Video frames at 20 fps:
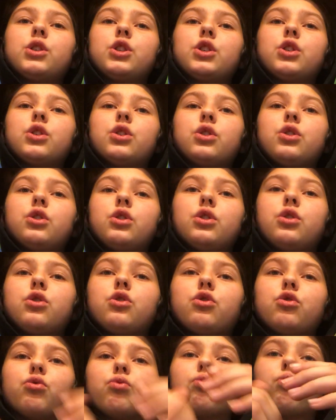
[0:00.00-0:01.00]

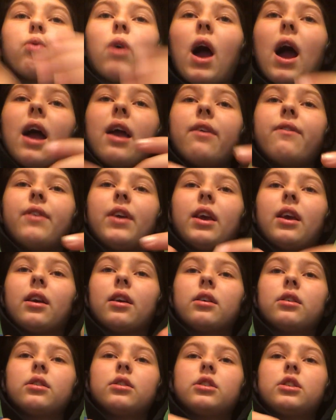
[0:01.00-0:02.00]

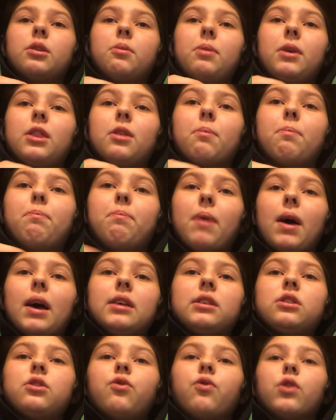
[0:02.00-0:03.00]
striving to be the
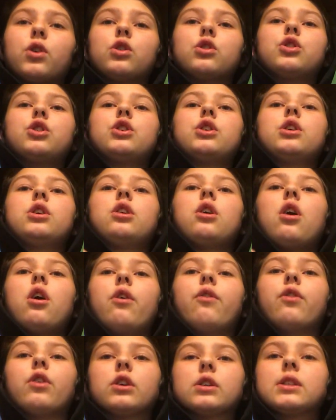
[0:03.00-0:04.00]
best version
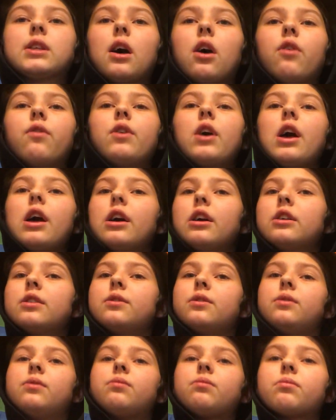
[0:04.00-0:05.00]
of herself.
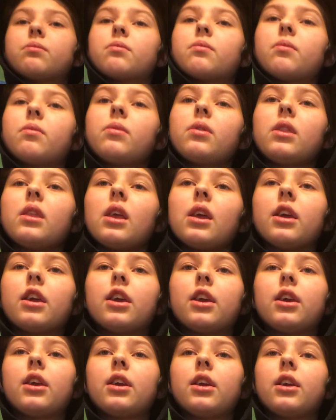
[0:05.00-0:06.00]

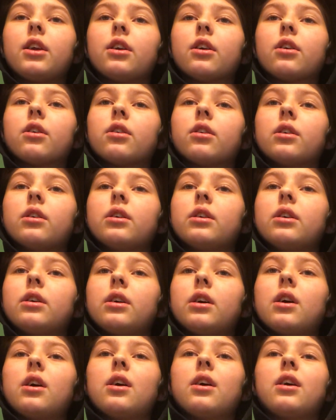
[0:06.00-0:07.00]
Here
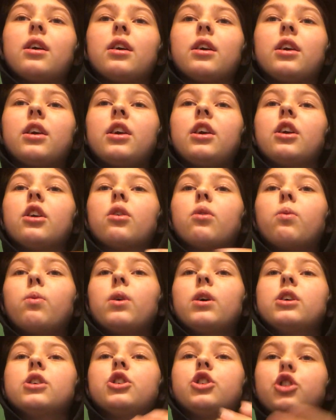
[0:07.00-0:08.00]

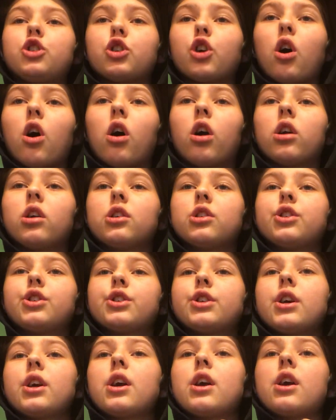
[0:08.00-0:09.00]
was charge: